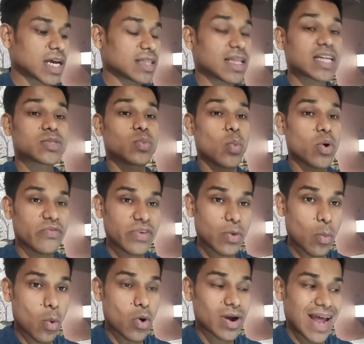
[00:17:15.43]
and that's what
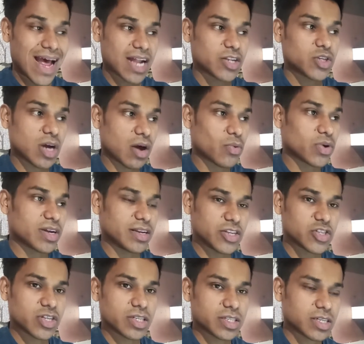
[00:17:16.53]
we want at our
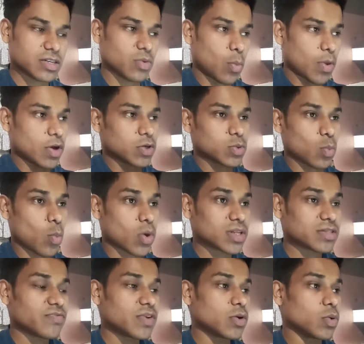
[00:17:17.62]
initial state because
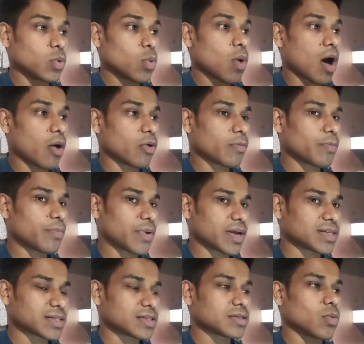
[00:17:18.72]
once we grow our
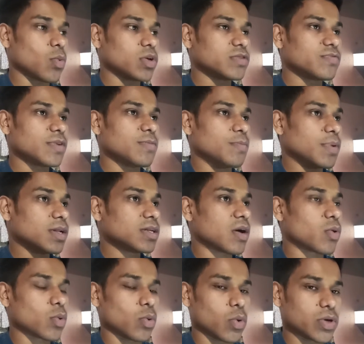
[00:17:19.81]
presence once we build
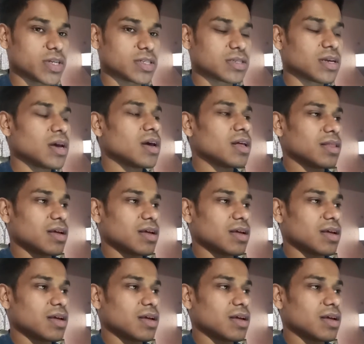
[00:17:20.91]
our audience